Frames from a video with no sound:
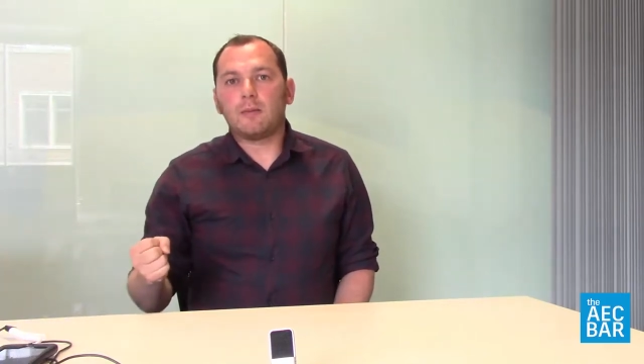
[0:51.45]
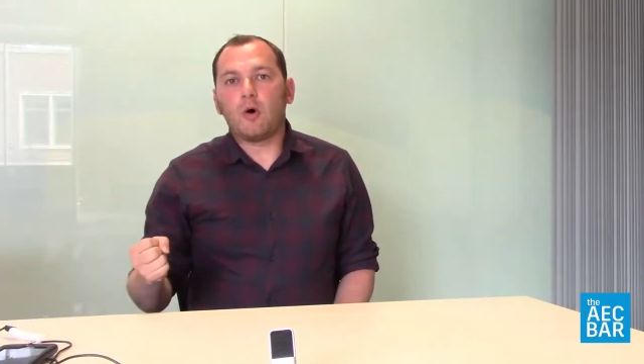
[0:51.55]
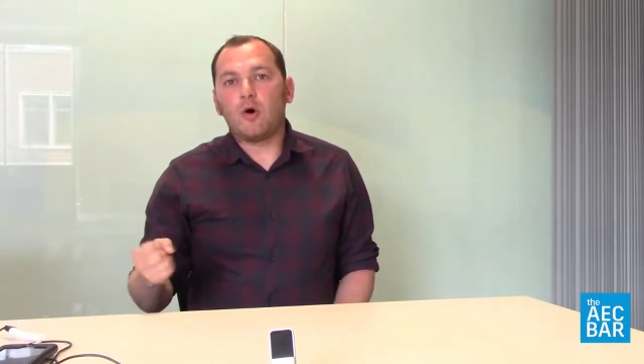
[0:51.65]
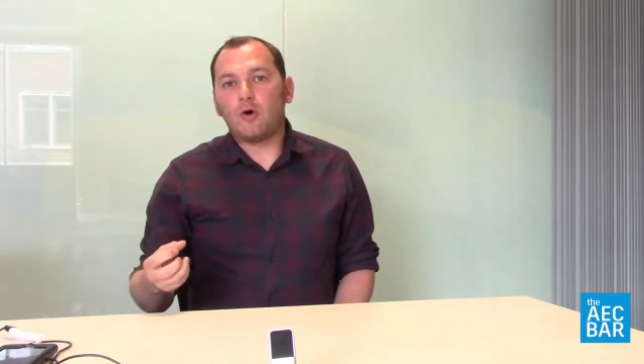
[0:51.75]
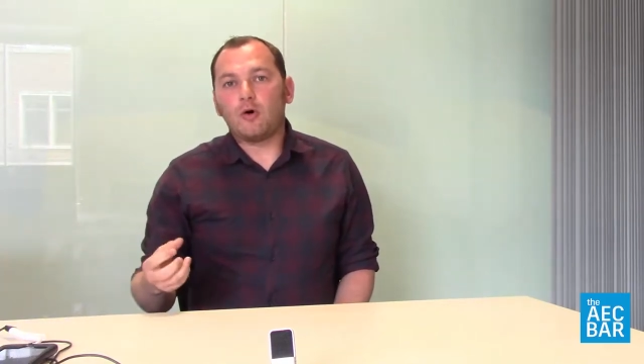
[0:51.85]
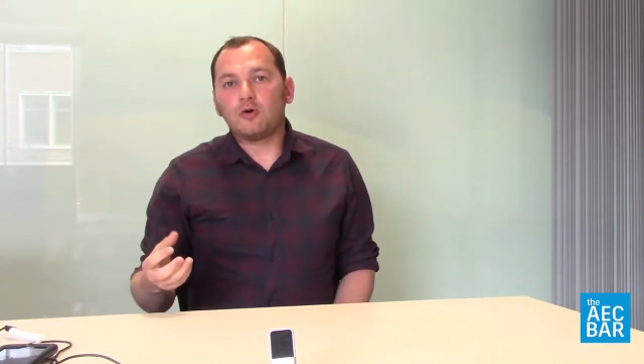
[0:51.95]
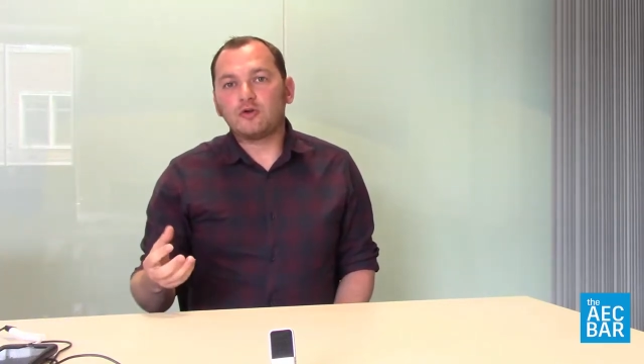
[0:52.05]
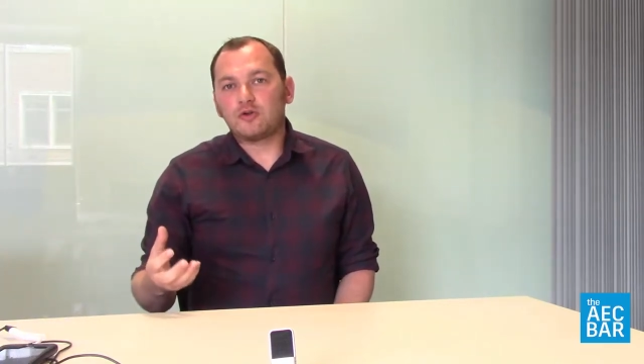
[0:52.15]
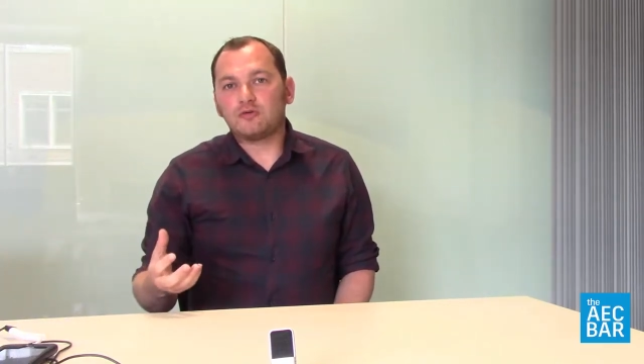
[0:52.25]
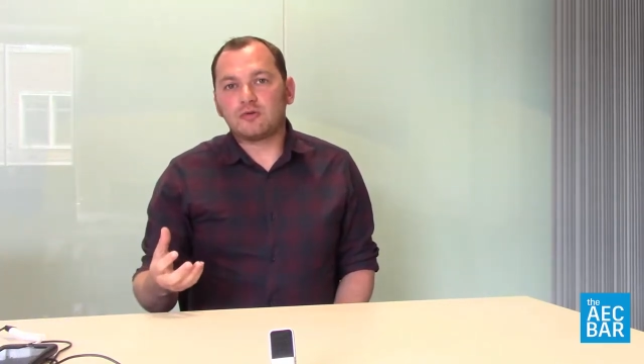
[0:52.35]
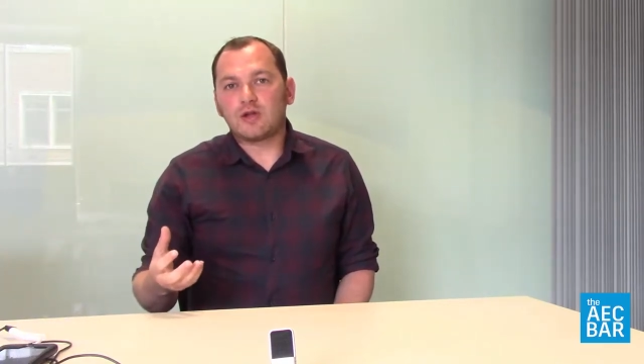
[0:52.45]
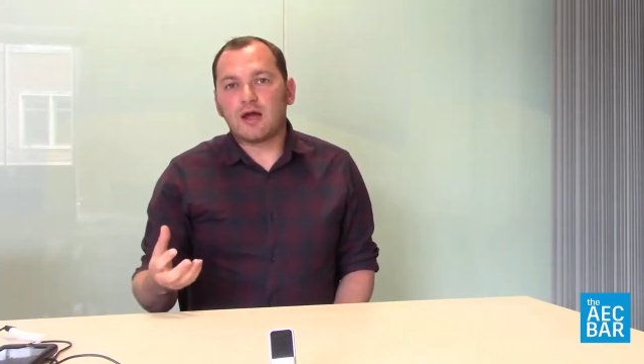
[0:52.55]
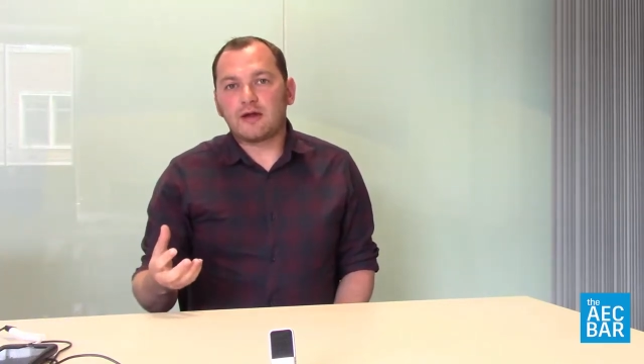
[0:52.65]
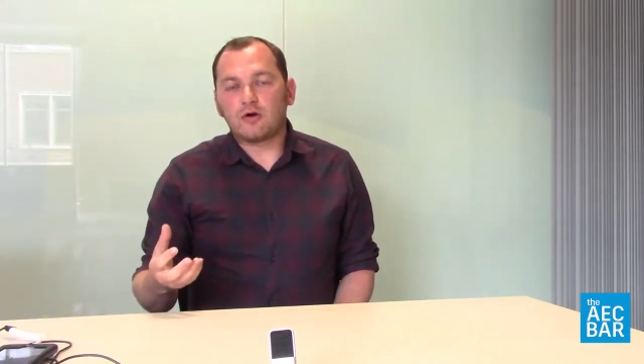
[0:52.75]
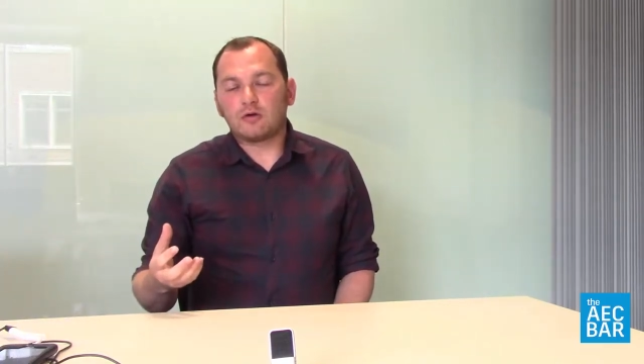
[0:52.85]
Or you
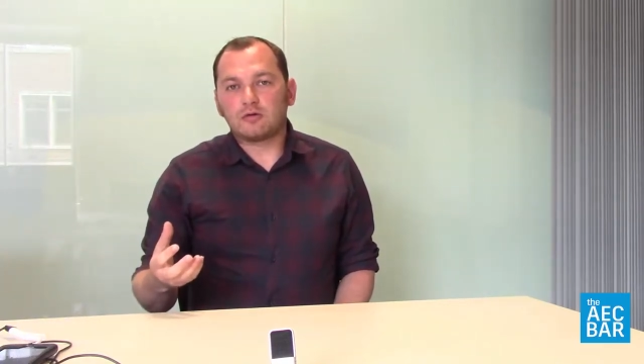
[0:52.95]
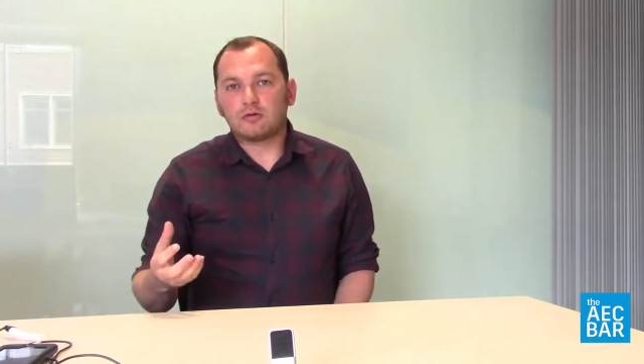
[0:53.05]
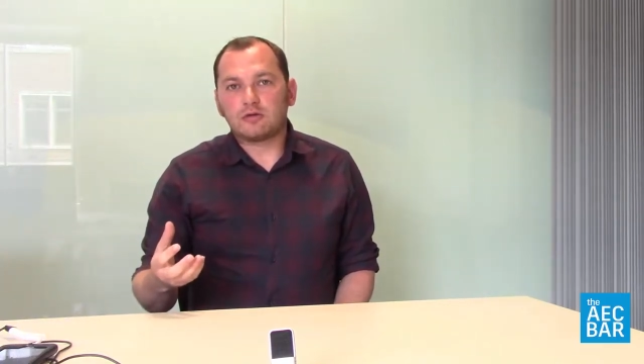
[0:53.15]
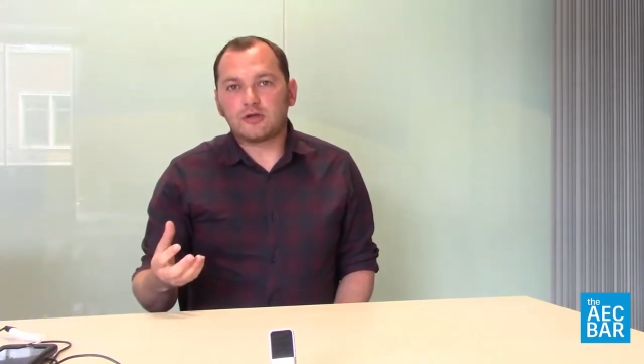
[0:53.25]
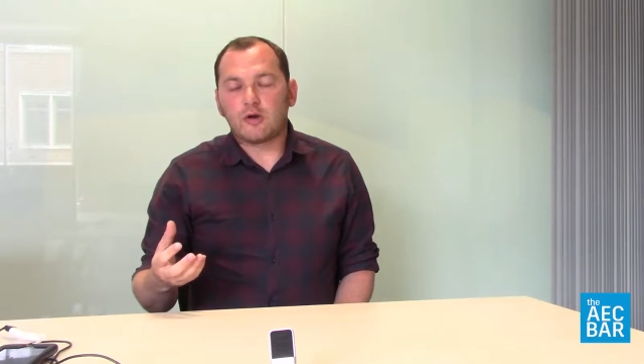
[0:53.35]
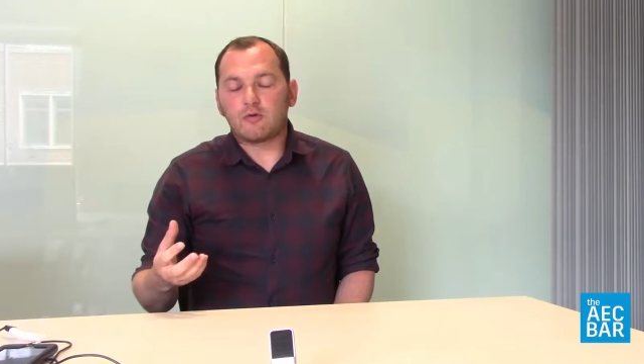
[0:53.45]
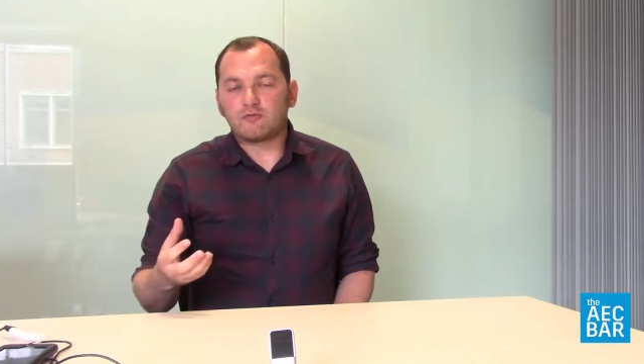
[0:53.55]
rely on a